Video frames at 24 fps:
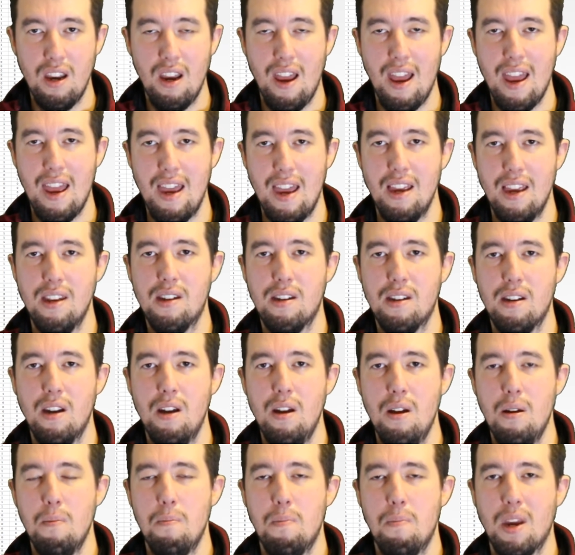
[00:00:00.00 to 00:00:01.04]
is
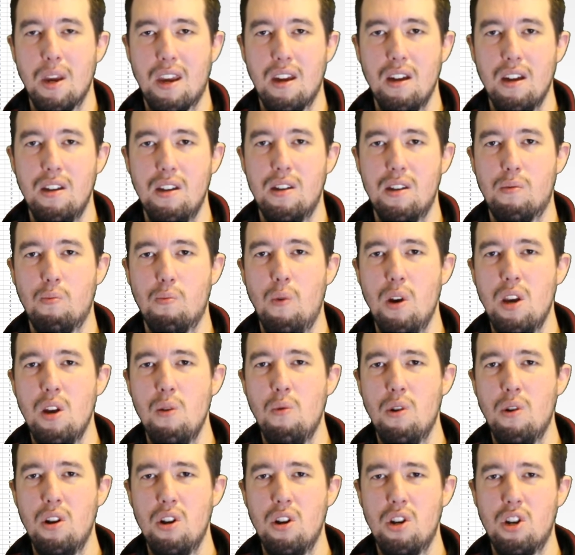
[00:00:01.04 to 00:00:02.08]
because when you
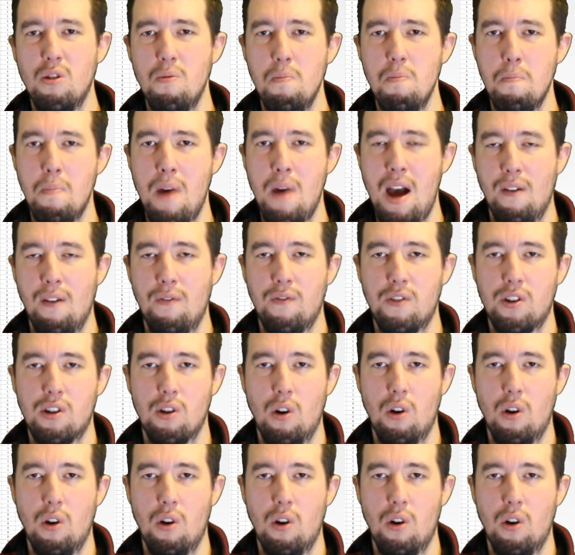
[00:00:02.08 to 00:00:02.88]
want to do maths